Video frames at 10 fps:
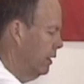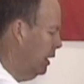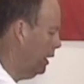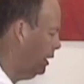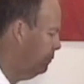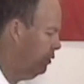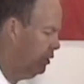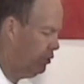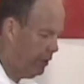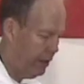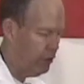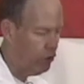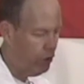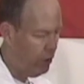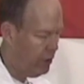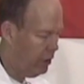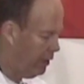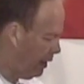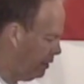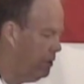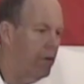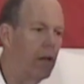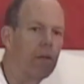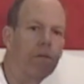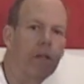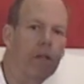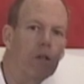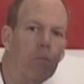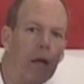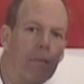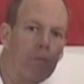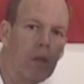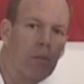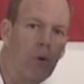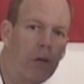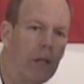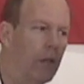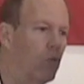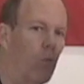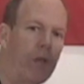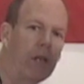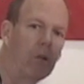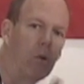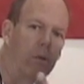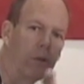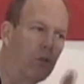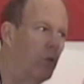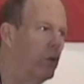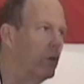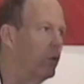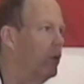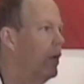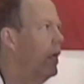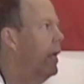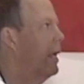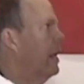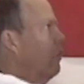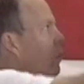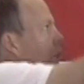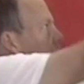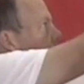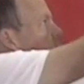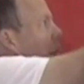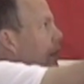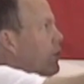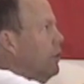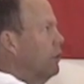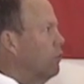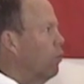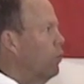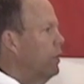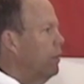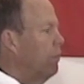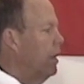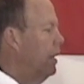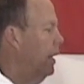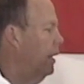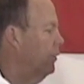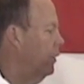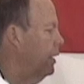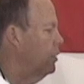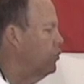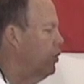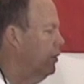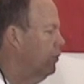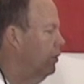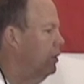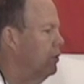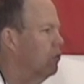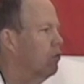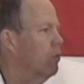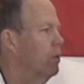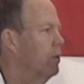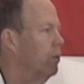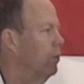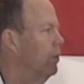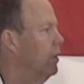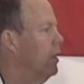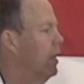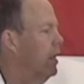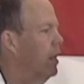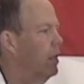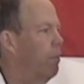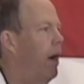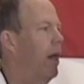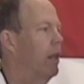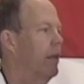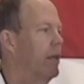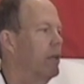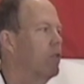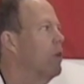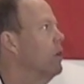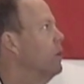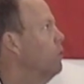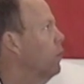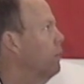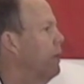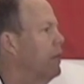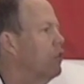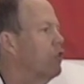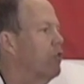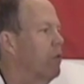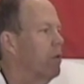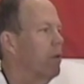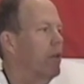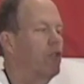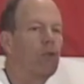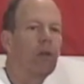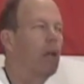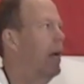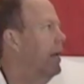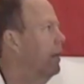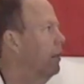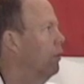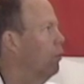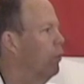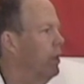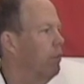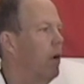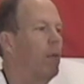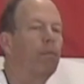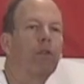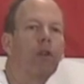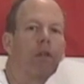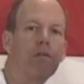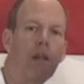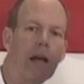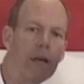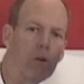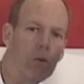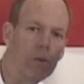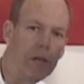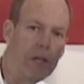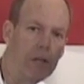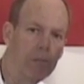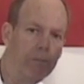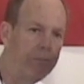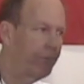And I'm going to try to show you that here on a video by pointing this wheel over to you. And I want you to watch this rim as I adjust these screws. And on the Polonaise, you want to make sure that you align the rim up to the flyer over here.